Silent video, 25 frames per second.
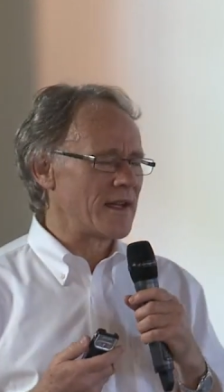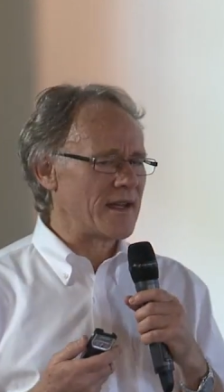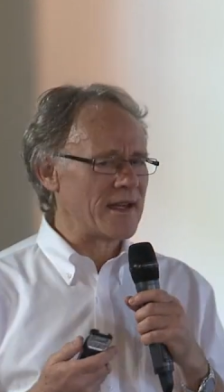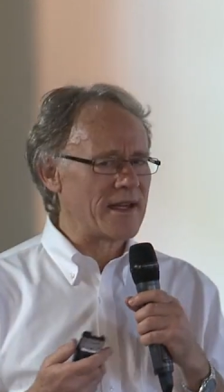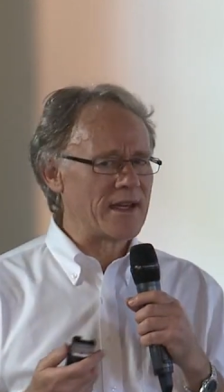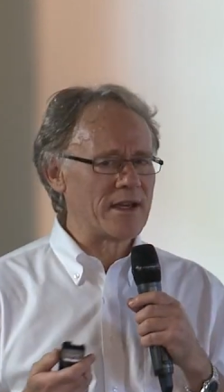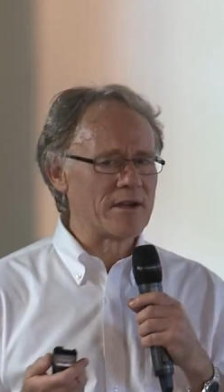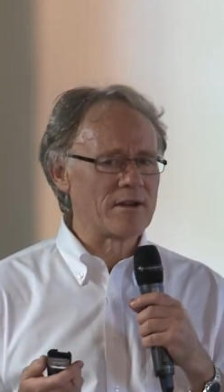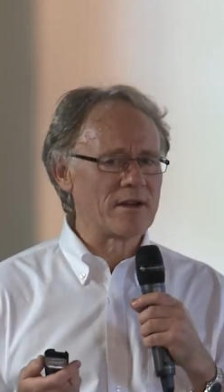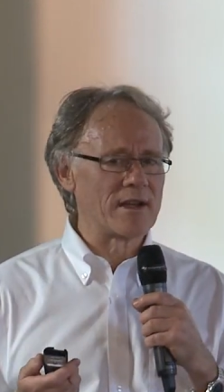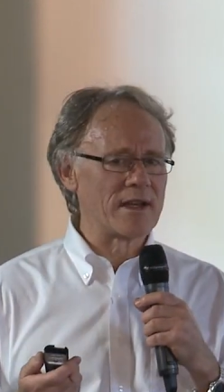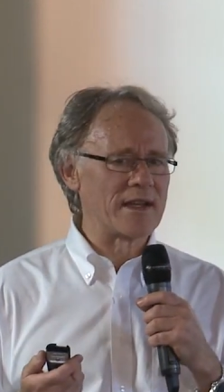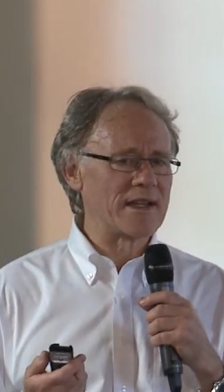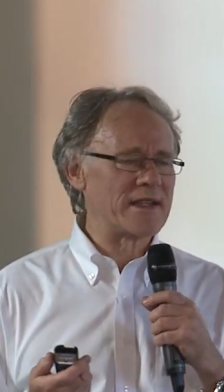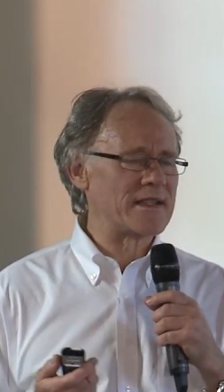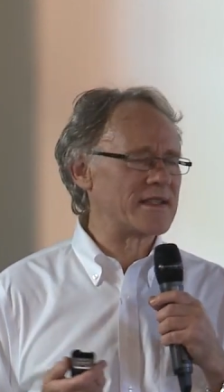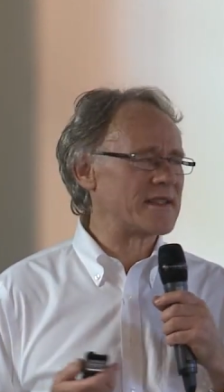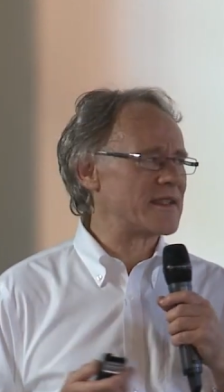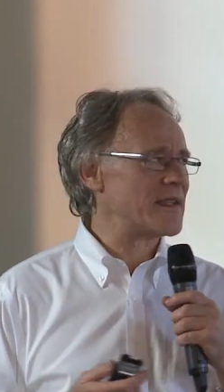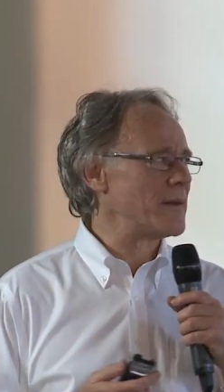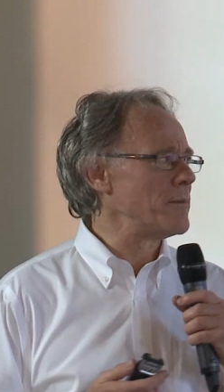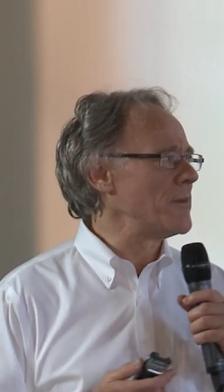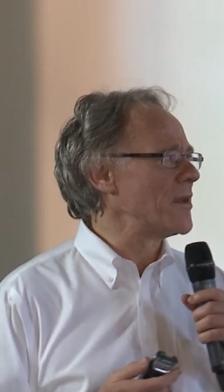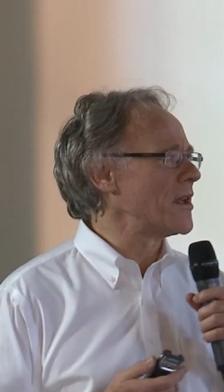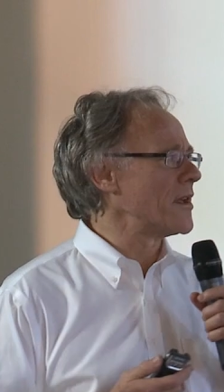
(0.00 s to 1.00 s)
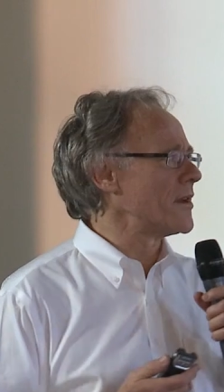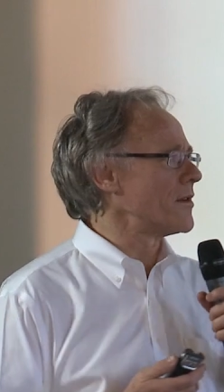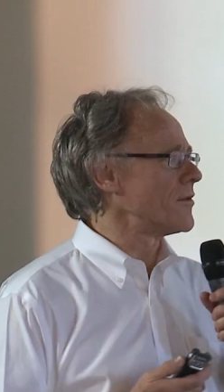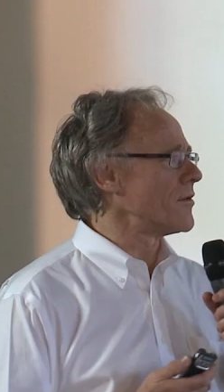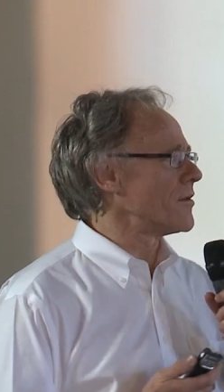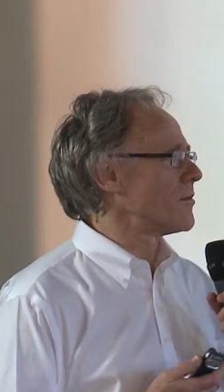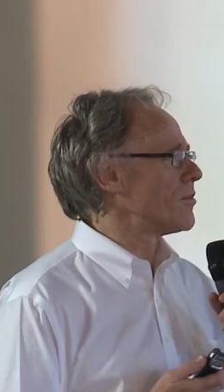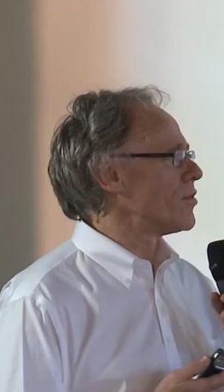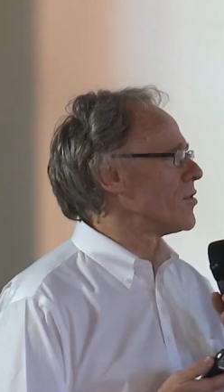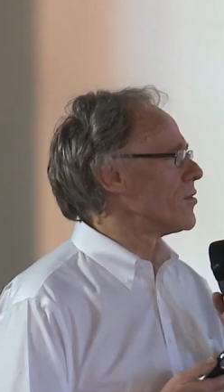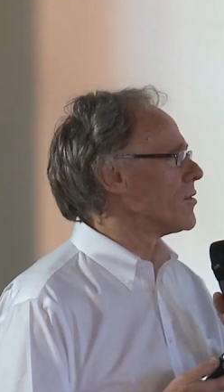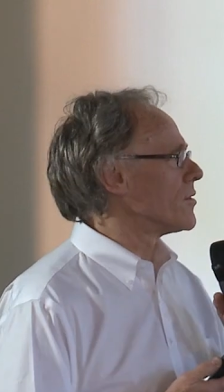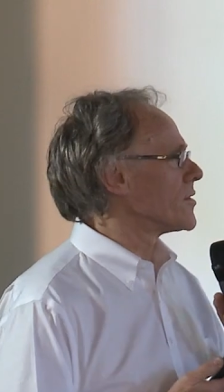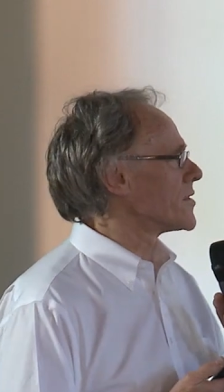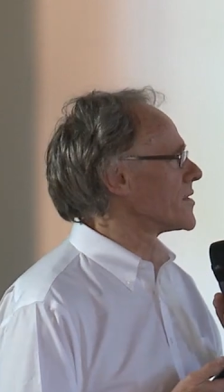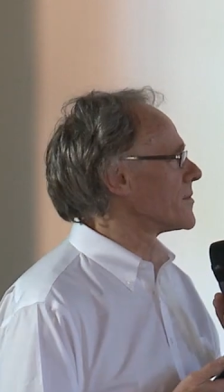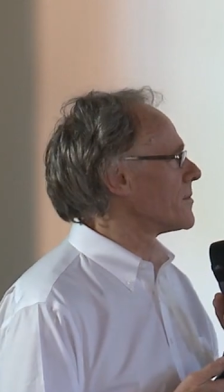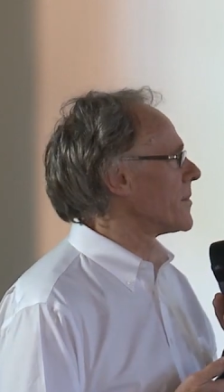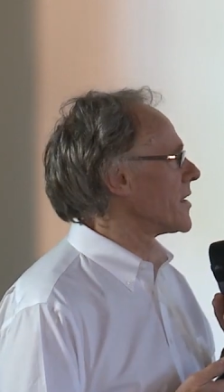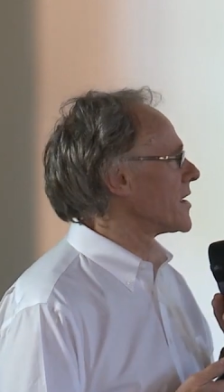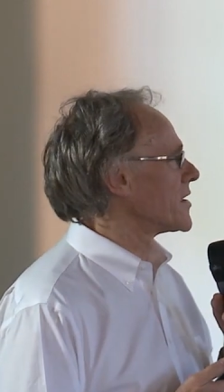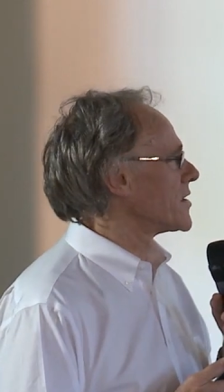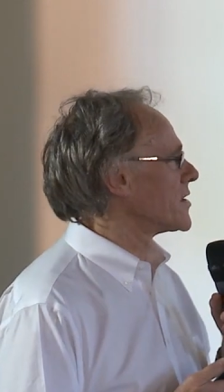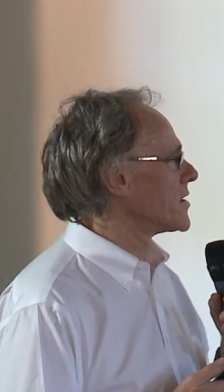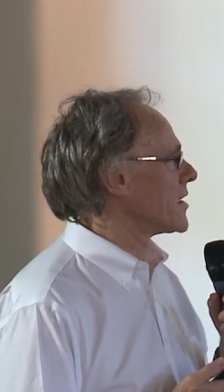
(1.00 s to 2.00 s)
eerily similar reports
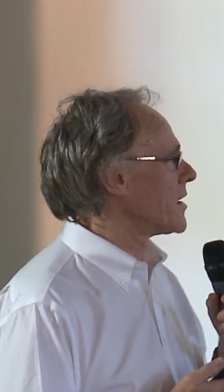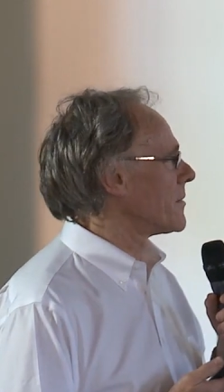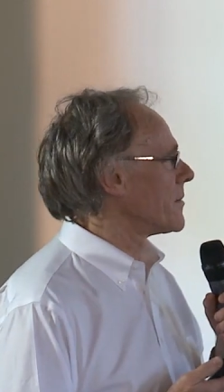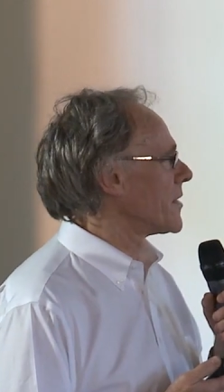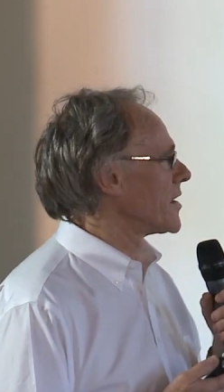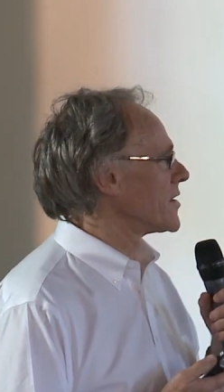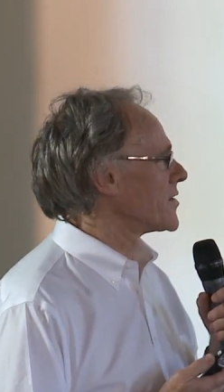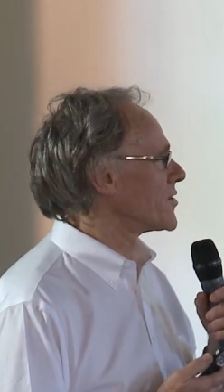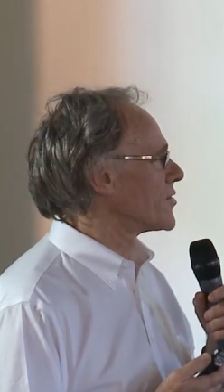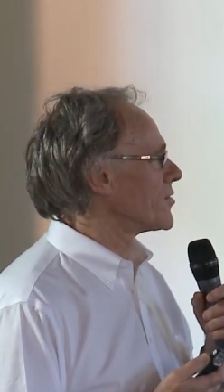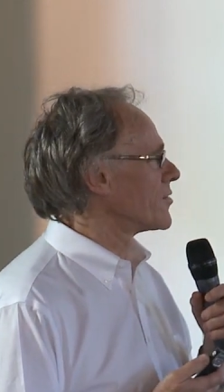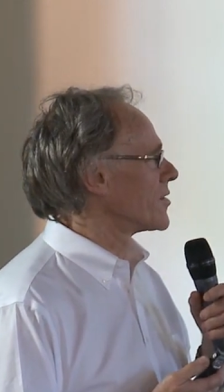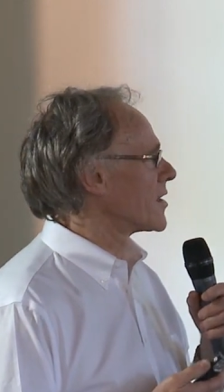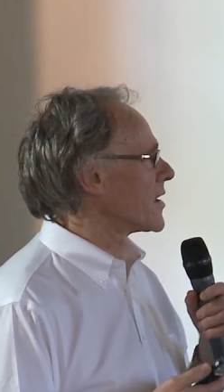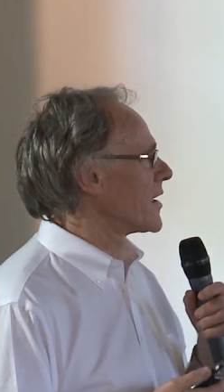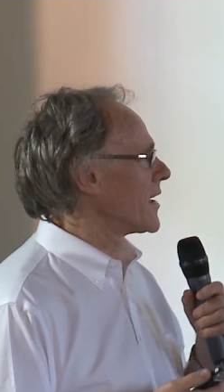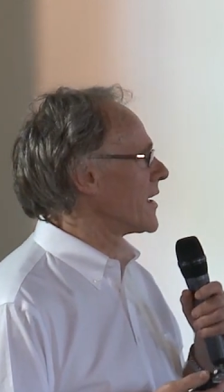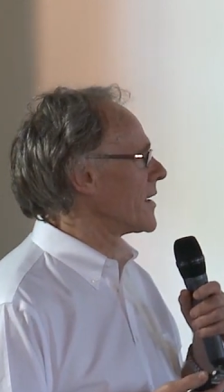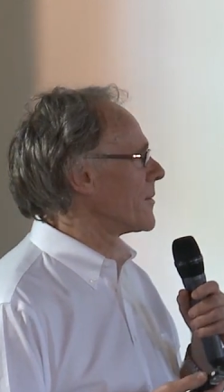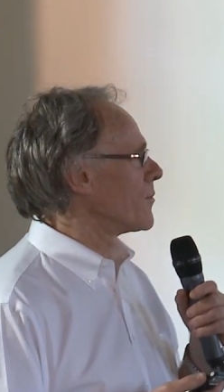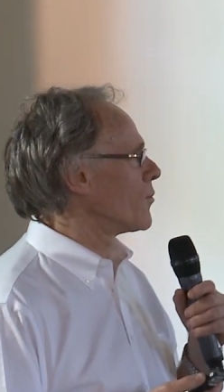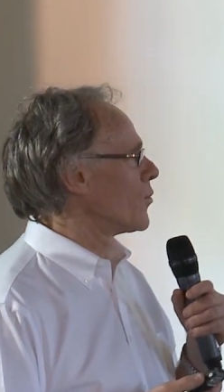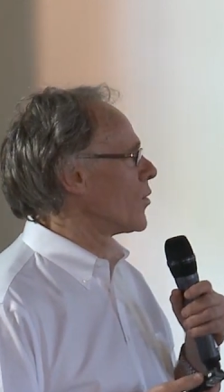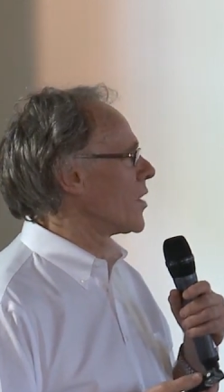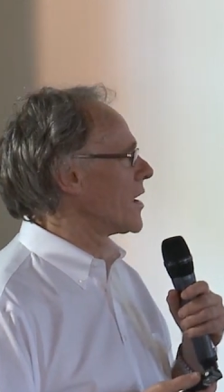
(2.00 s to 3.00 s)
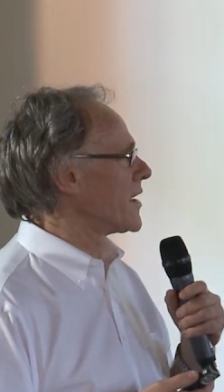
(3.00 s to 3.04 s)
by shamans who claim,